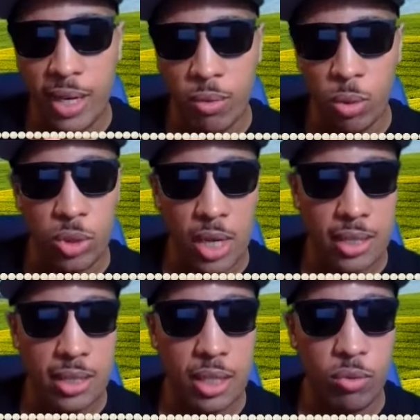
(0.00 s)
and
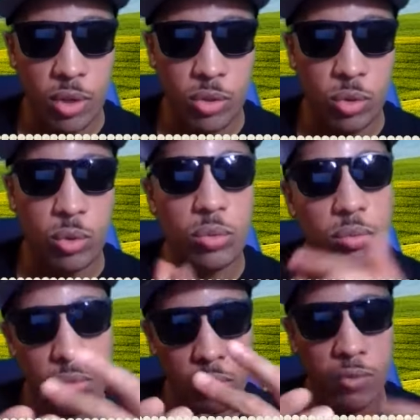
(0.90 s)
Roshanda Russell,
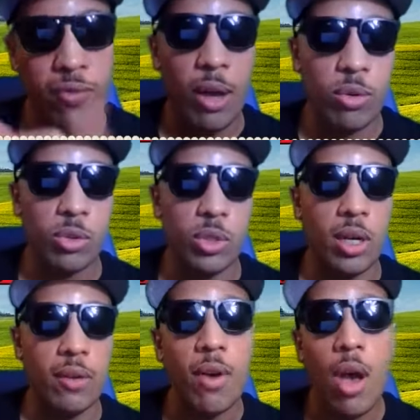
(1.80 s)
founders
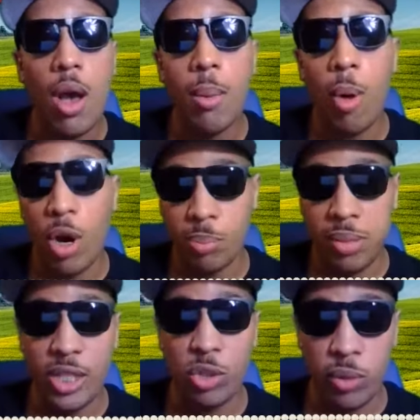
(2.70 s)
of Park
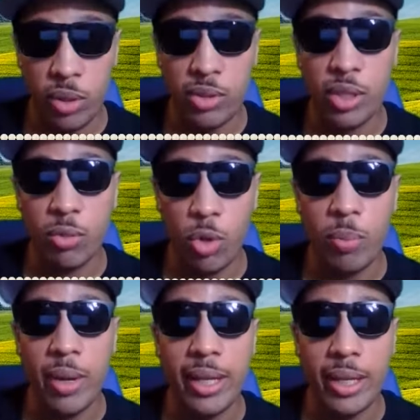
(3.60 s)
Place Realty
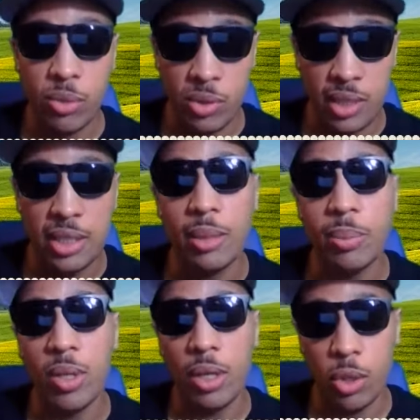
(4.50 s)
Group LLC up
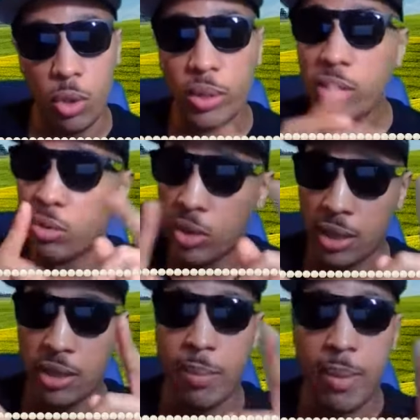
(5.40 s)
in Illinois, so
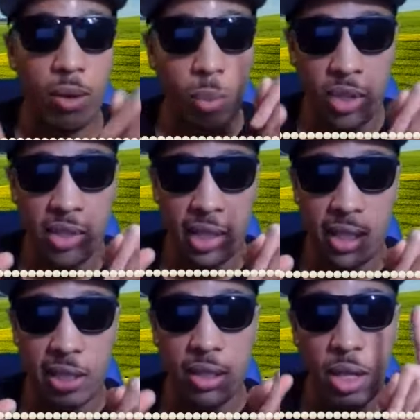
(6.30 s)
check them out. Once
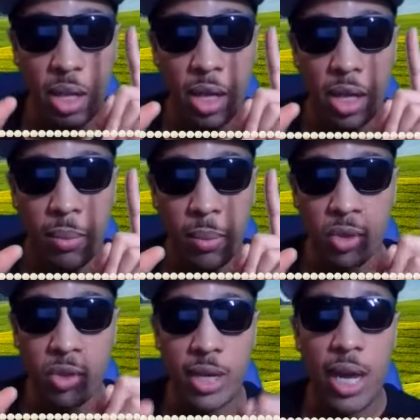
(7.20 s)
again,
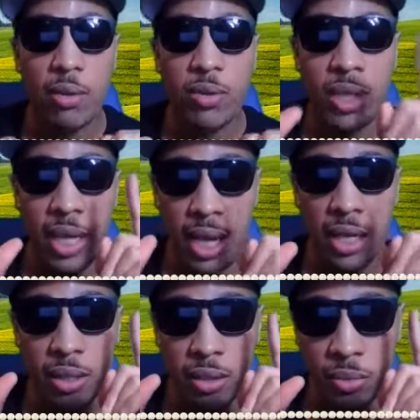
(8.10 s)
Mr. Calvin
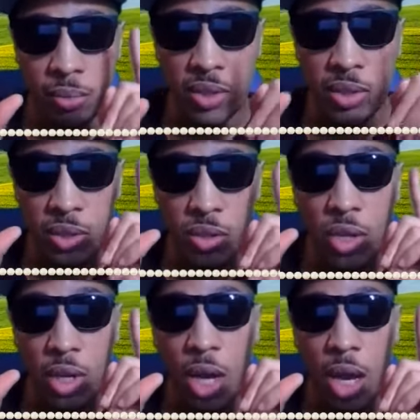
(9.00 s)
and Mrs.
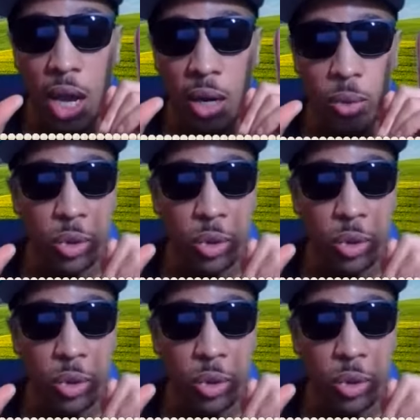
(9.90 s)
Uh,